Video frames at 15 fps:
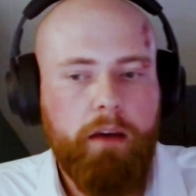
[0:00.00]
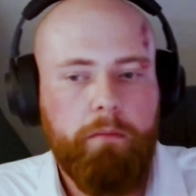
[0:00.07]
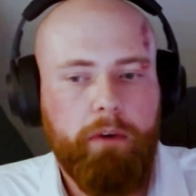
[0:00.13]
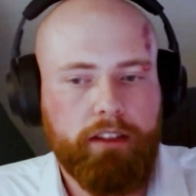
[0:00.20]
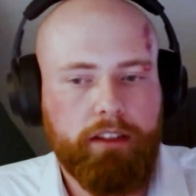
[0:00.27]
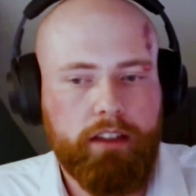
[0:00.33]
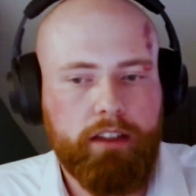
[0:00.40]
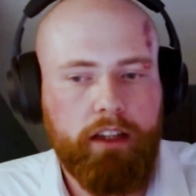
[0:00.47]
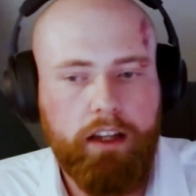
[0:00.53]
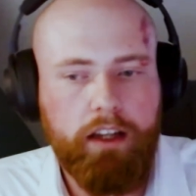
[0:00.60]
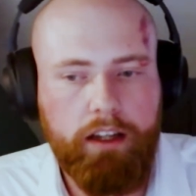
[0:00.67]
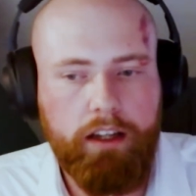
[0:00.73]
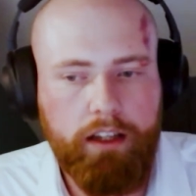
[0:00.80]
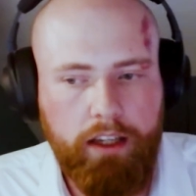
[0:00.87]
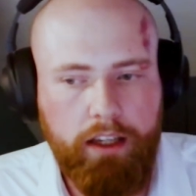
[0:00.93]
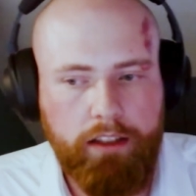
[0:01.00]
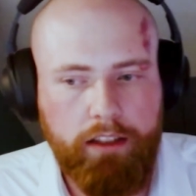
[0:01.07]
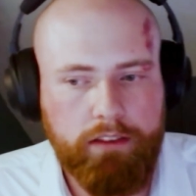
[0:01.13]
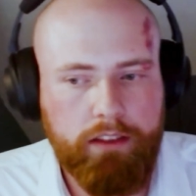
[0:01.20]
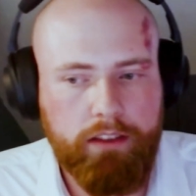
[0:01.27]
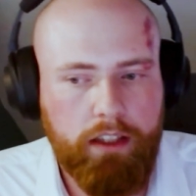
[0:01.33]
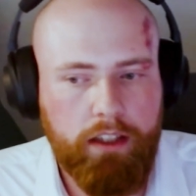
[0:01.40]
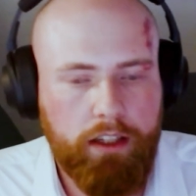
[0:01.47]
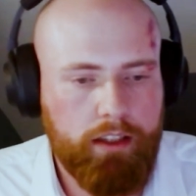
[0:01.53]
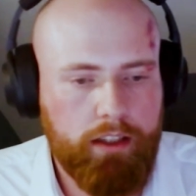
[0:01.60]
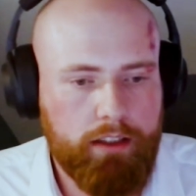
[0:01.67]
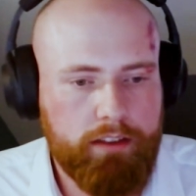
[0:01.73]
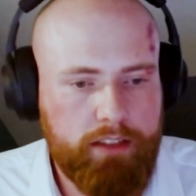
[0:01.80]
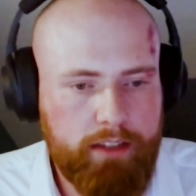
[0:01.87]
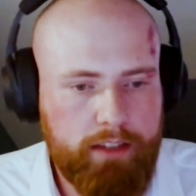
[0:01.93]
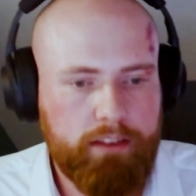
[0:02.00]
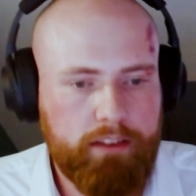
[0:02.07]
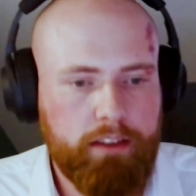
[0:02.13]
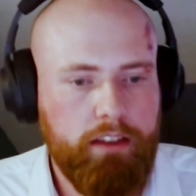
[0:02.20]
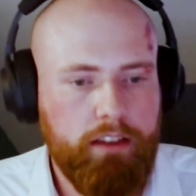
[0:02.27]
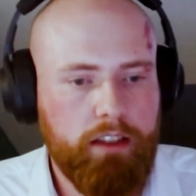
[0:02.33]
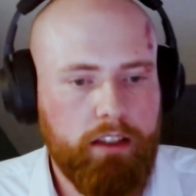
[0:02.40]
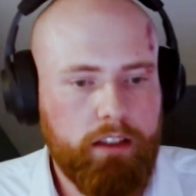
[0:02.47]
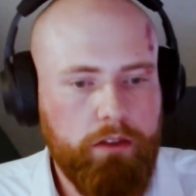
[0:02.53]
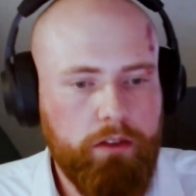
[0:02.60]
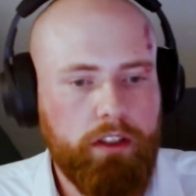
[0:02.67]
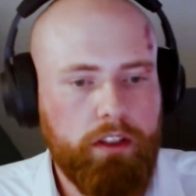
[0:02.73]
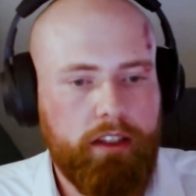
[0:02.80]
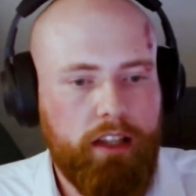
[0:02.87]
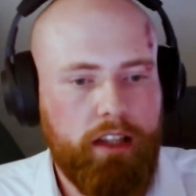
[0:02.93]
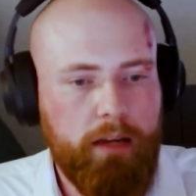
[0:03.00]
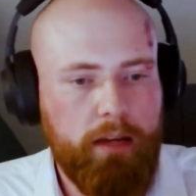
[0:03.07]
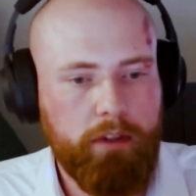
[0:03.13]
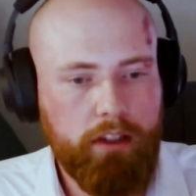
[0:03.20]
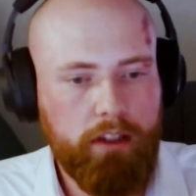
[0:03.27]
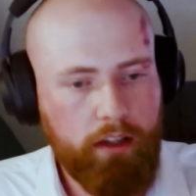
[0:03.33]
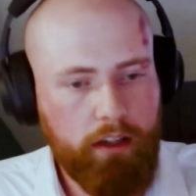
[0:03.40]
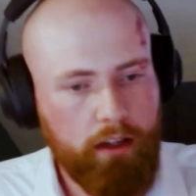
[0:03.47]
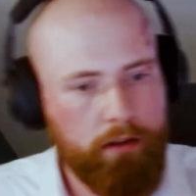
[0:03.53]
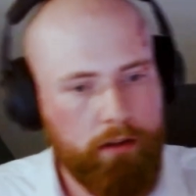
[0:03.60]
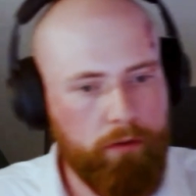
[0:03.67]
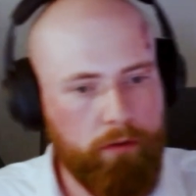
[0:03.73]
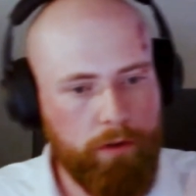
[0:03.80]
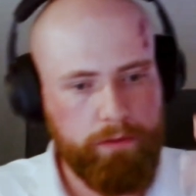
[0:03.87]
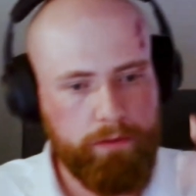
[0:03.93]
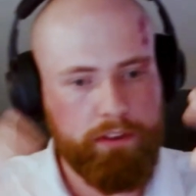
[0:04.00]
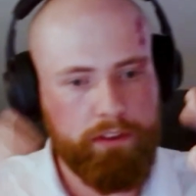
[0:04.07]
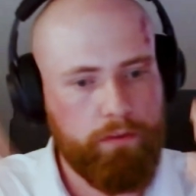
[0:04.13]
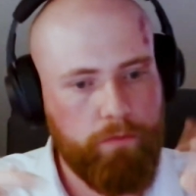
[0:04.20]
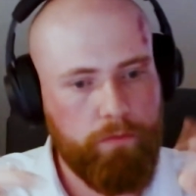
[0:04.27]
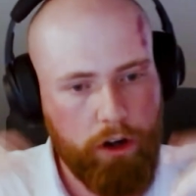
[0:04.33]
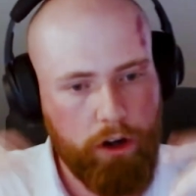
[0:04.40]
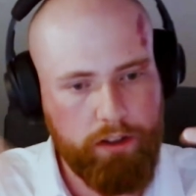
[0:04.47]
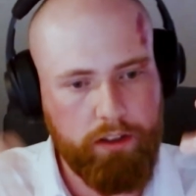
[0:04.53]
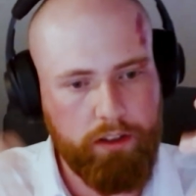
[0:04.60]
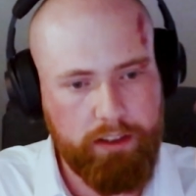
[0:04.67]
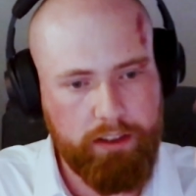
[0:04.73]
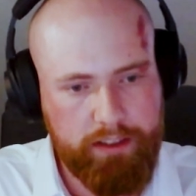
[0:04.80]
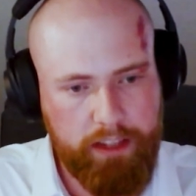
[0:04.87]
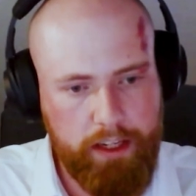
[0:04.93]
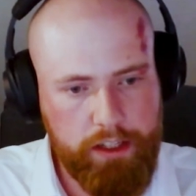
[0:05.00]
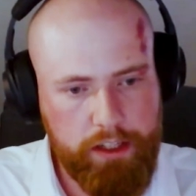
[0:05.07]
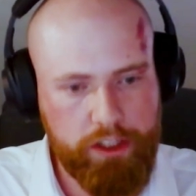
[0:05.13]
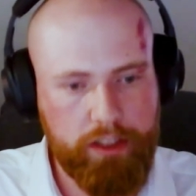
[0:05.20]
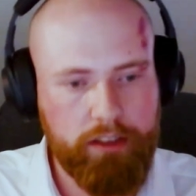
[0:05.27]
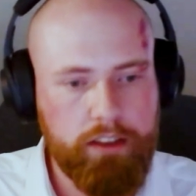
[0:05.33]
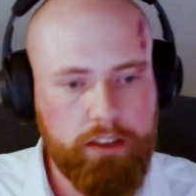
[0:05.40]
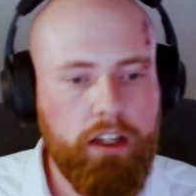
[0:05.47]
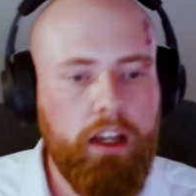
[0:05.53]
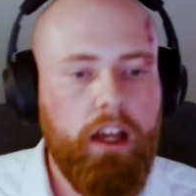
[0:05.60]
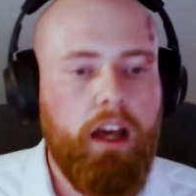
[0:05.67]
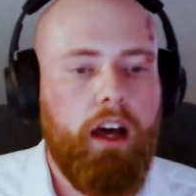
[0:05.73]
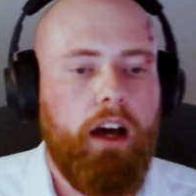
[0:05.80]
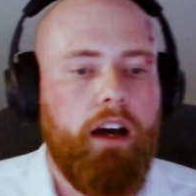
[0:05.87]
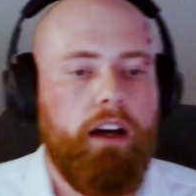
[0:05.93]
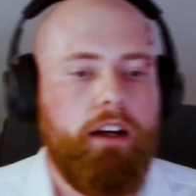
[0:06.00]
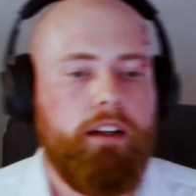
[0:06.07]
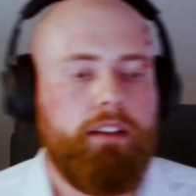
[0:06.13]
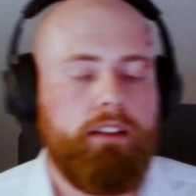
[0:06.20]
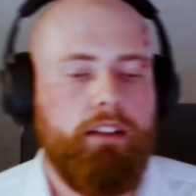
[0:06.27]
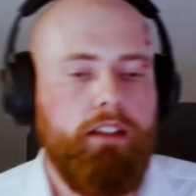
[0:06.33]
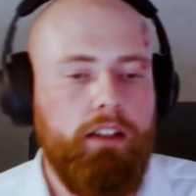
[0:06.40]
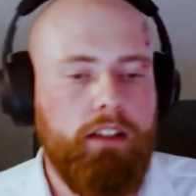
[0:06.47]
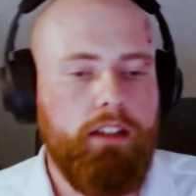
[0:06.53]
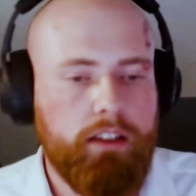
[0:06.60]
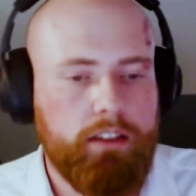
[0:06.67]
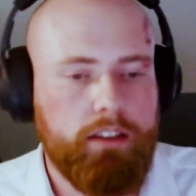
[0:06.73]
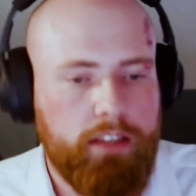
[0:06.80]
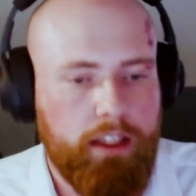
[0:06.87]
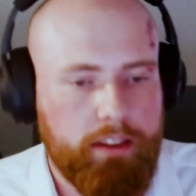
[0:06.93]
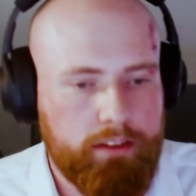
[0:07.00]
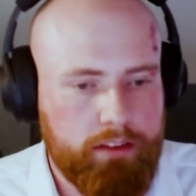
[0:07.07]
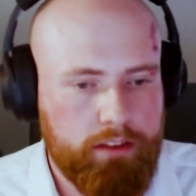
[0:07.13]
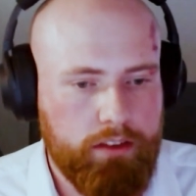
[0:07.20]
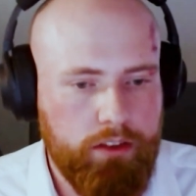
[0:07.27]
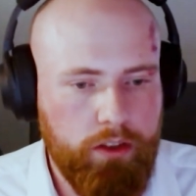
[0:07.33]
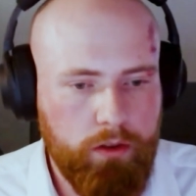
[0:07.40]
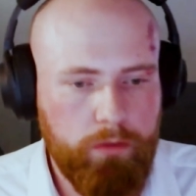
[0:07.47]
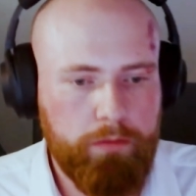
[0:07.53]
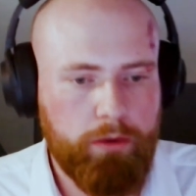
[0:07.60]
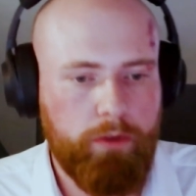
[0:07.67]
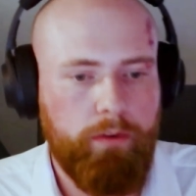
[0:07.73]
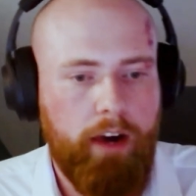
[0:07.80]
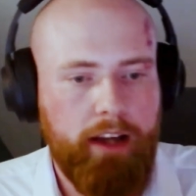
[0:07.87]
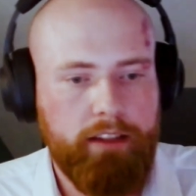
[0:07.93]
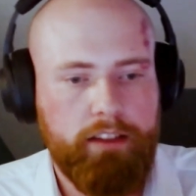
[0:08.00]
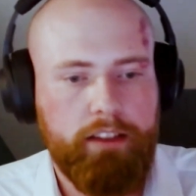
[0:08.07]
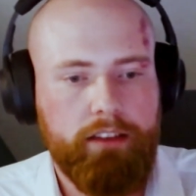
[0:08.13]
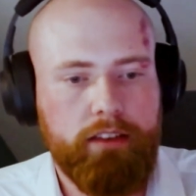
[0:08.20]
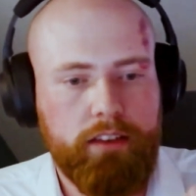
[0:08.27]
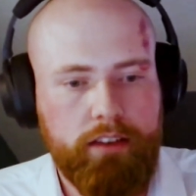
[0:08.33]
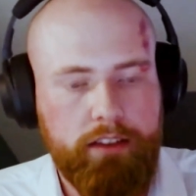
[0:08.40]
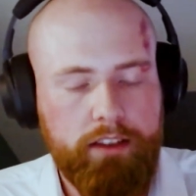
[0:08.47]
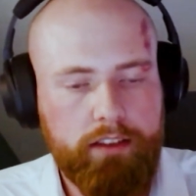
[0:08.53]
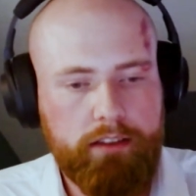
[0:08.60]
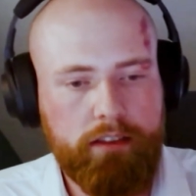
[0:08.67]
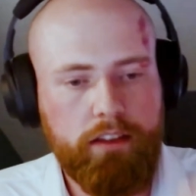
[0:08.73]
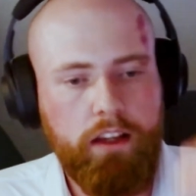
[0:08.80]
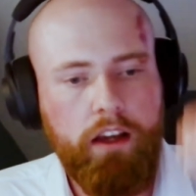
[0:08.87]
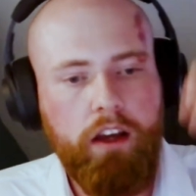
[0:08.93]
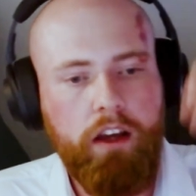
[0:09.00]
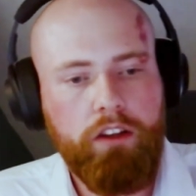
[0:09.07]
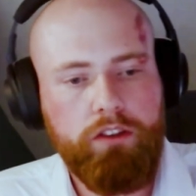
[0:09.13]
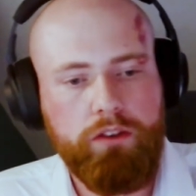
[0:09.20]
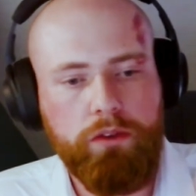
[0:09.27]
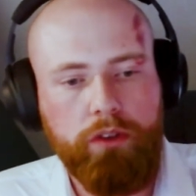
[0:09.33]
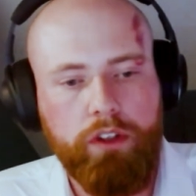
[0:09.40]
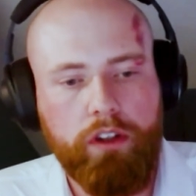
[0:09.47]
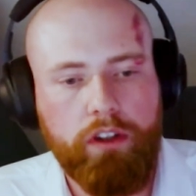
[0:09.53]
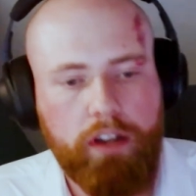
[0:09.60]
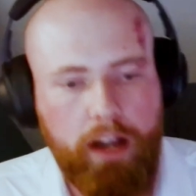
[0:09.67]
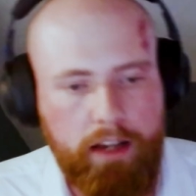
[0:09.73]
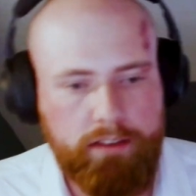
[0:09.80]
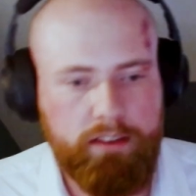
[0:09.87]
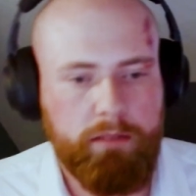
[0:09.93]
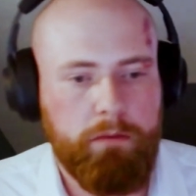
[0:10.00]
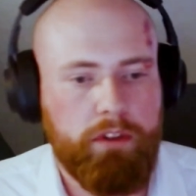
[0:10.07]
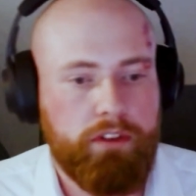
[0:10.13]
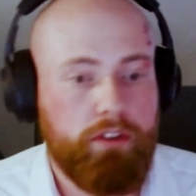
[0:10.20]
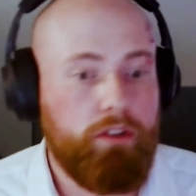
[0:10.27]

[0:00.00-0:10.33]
But in testing here, you are then able, with this virtualization, that you provide then this to your customers.